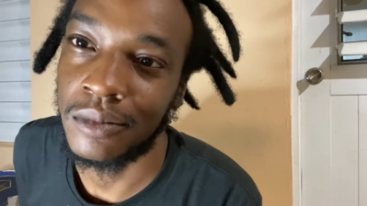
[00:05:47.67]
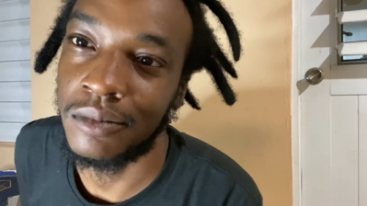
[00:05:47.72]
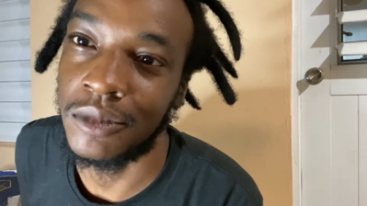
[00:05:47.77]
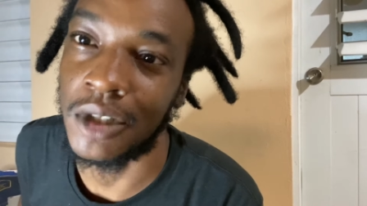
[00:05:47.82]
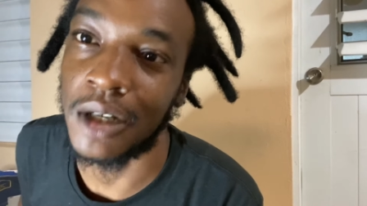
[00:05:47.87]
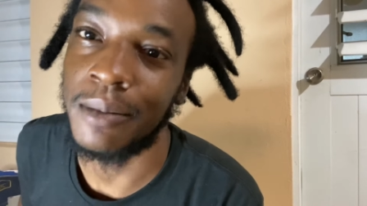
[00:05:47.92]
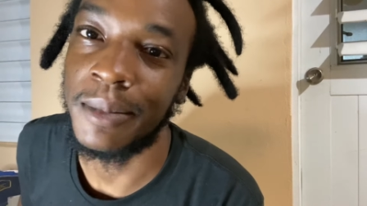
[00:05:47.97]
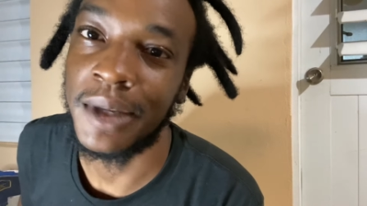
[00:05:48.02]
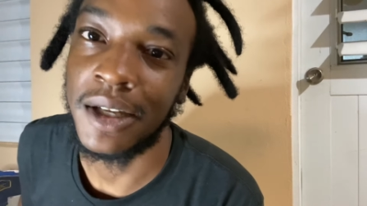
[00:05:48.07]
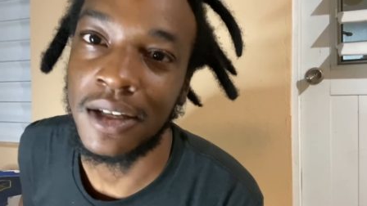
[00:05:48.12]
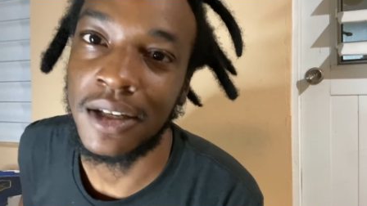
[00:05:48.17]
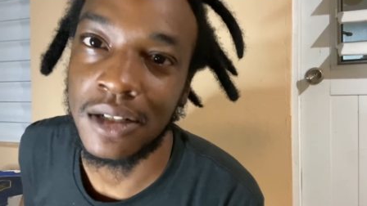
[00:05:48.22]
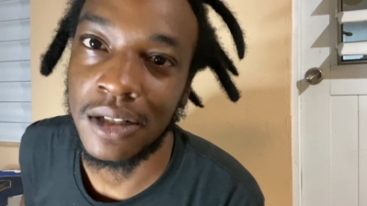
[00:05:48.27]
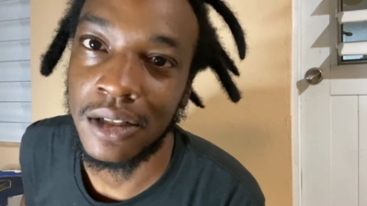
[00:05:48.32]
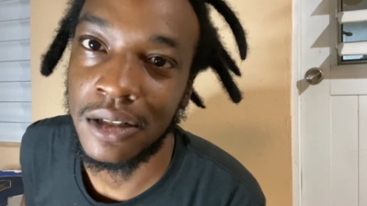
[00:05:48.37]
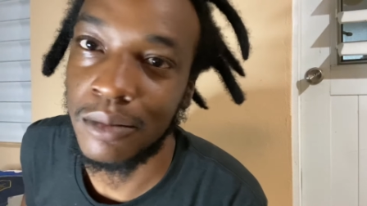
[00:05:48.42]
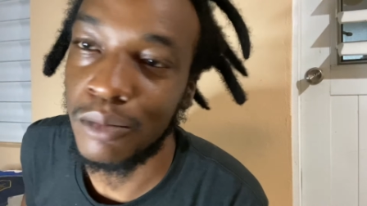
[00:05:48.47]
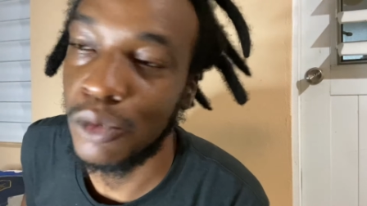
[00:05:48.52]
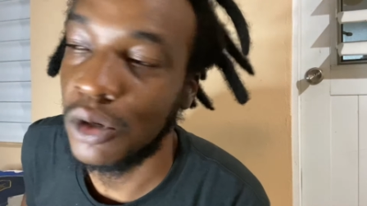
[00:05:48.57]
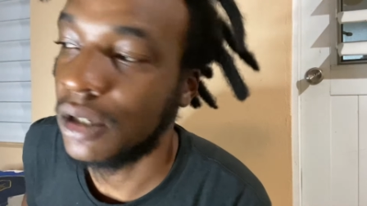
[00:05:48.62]
Dumbass
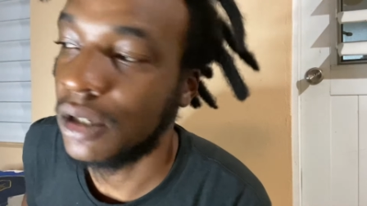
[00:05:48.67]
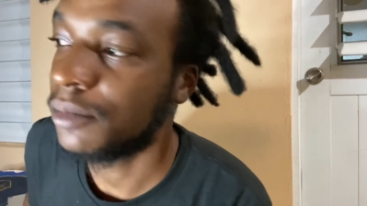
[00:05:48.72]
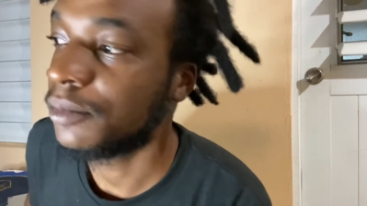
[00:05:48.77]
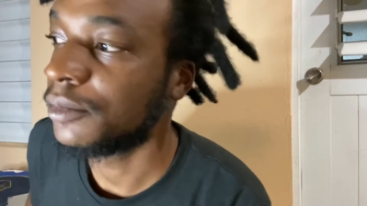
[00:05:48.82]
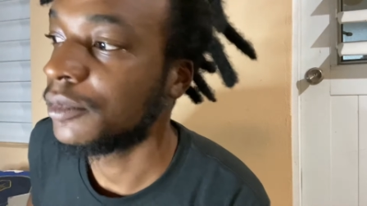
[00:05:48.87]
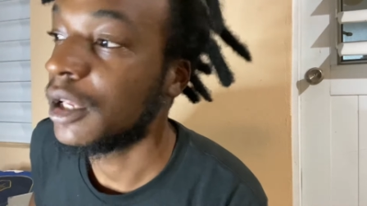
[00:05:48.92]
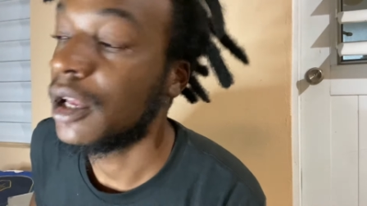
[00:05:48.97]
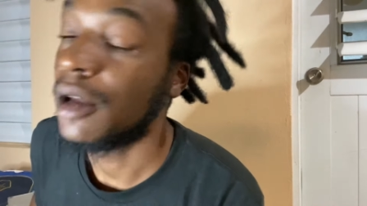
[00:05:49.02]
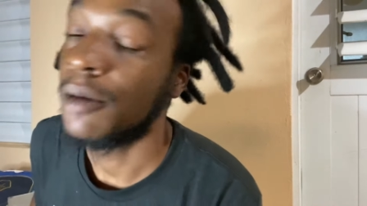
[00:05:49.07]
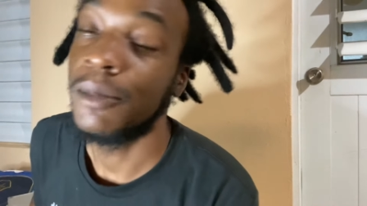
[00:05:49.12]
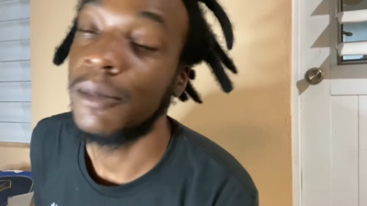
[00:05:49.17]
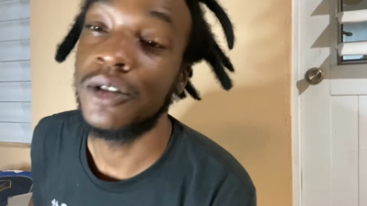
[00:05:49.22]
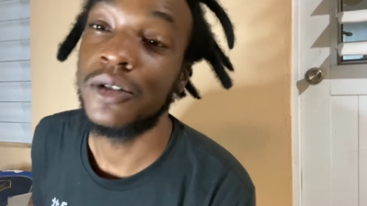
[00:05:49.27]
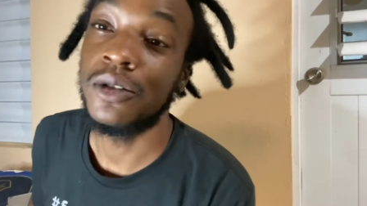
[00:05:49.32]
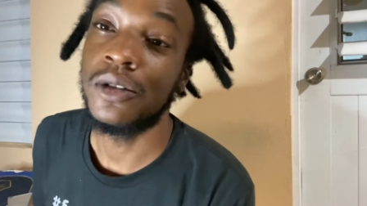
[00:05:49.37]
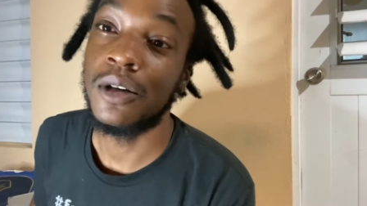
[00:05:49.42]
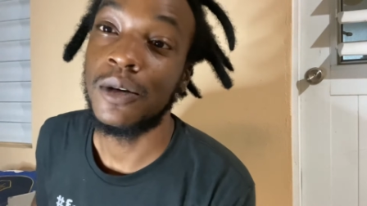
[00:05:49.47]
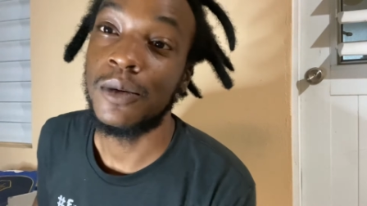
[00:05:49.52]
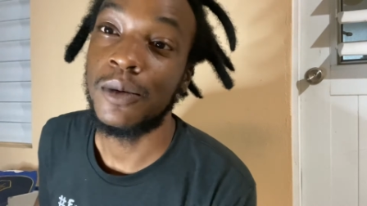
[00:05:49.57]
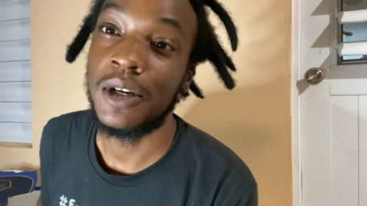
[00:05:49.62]
little boy. But you
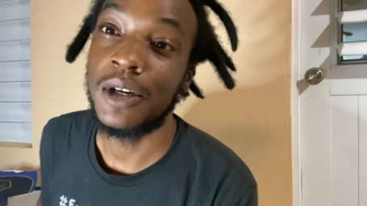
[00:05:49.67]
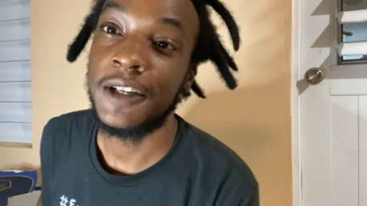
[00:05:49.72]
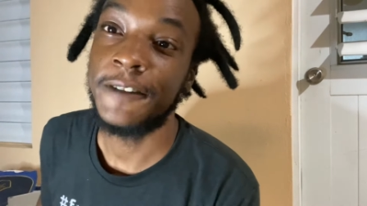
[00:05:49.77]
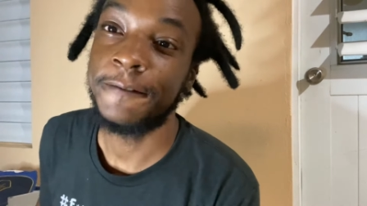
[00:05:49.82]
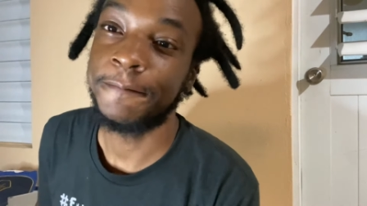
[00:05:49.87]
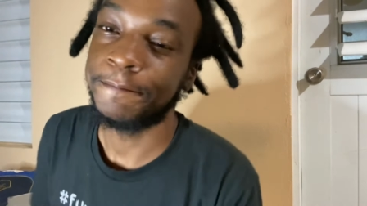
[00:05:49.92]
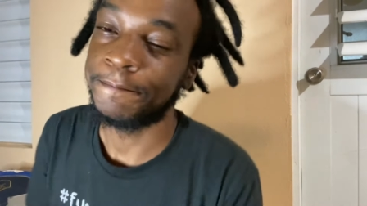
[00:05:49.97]
know what?